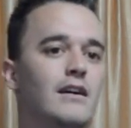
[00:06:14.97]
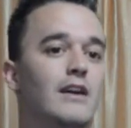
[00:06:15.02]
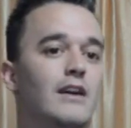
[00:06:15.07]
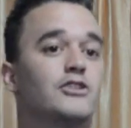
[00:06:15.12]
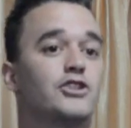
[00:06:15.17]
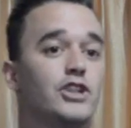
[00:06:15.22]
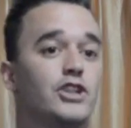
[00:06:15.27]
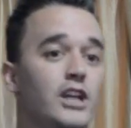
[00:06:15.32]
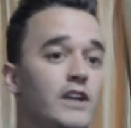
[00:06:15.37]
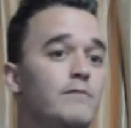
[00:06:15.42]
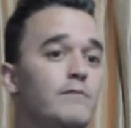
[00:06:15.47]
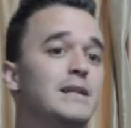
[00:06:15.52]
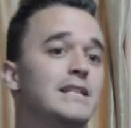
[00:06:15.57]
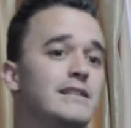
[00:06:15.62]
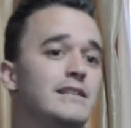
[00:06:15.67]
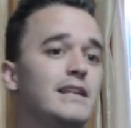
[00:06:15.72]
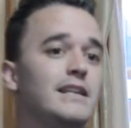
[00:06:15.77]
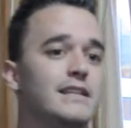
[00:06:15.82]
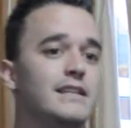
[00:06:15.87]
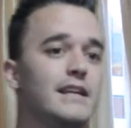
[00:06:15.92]

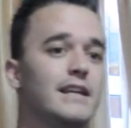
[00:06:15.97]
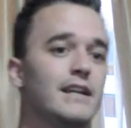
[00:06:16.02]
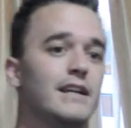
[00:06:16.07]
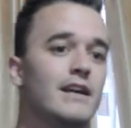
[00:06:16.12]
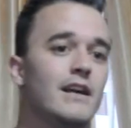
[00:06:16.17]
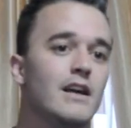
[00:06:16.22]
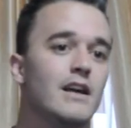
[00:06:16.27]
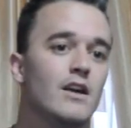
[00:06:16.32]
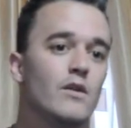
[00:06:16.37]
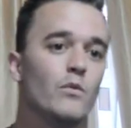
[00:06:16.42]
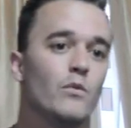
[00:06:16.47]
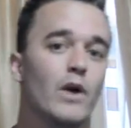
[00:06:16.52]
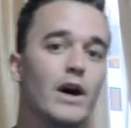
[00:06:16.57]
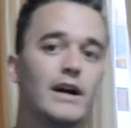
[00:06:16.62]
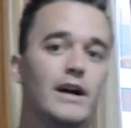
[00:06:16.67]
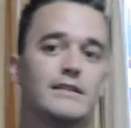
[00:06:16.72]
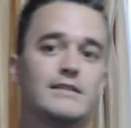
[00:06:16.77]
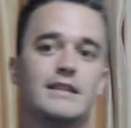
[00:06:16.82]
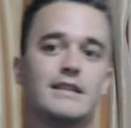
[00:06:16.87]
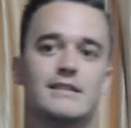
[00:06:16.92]
achievements he did
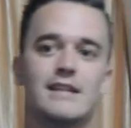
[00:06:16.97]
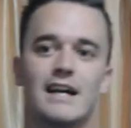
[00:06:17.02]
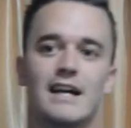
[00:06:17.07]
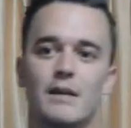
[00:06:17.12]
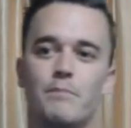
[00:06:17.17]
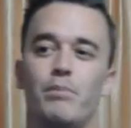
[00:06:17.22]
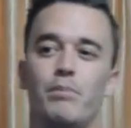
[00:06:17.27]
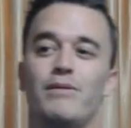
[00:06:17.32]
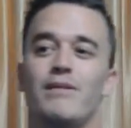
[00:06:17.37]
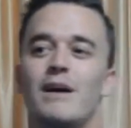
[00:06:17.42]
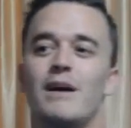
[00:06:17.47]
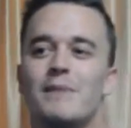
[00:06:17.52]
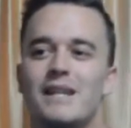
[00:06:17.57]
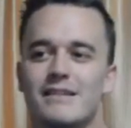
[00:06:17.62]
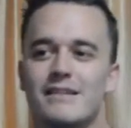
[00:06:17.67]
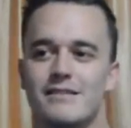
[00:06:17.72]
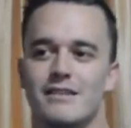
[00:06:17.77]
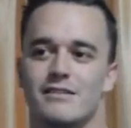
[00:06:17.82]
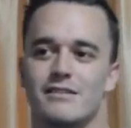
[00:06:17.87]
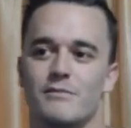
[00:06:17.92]
was his kind of
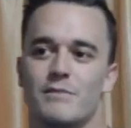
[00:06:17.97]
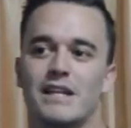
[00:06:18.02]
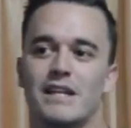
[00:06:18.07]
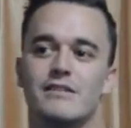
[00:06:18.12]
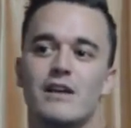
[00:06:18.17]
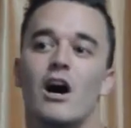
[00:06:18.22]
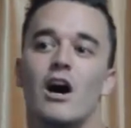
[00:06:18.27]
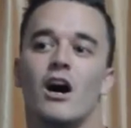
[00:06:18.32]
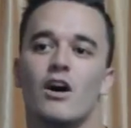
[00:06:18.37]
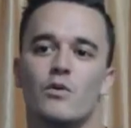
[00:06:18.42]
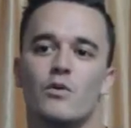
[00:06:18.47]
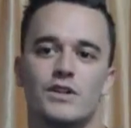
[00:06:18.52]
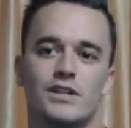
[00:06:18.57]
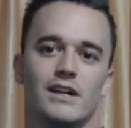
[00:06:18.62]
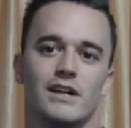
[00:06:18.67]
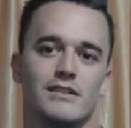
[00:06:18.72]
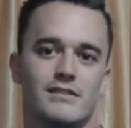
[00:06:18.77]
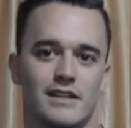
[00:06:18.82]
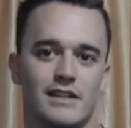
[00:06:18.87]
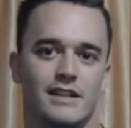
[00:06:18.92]
plumbing system, his
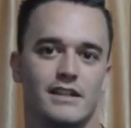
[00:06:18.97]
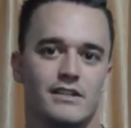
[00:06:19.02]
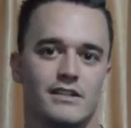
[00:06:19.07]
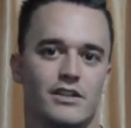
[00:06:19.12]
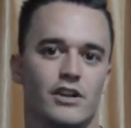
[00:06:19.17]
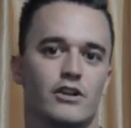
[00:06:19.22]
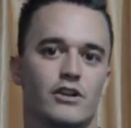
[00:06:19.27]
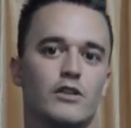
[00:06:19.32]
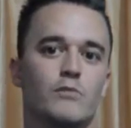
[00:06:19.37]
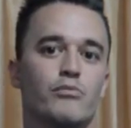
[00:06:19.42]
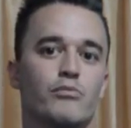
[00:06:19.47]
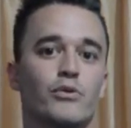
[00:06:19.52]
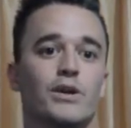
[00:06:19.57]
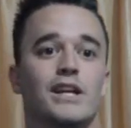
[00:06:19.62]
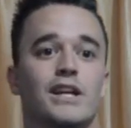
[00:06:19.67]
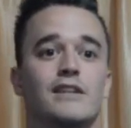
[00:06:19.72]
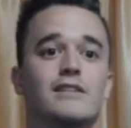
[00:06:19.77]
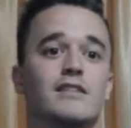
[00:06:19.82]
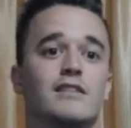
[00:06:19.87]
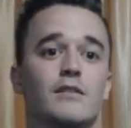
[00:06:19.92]
aqueducts that he started to
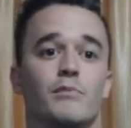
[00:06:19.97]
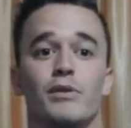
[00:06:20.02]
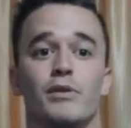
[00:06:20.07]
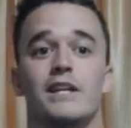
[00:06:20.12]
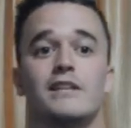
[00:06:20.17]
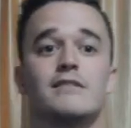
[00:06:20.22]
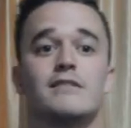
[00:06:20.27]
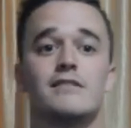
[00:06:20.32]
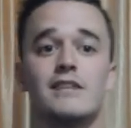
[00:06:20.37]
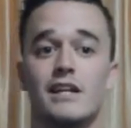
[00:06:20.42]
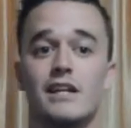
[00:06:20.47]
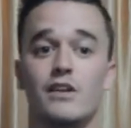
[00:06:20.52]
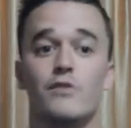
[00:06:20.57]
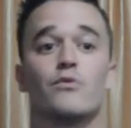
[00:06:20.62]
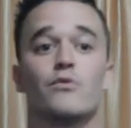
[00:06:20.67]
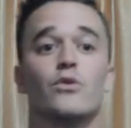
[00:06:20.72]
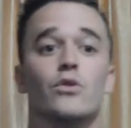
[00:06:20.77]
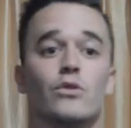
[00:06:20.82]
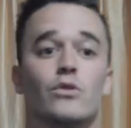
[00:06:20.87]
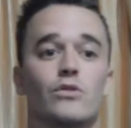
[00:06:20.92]
bring into the places that he
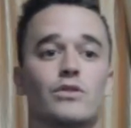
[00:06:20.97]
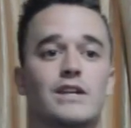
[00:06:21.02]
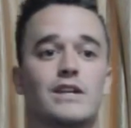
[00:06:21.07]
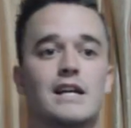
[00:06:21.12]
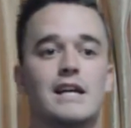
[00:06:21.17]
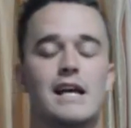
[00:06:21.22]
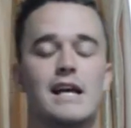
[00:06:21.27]
ruled.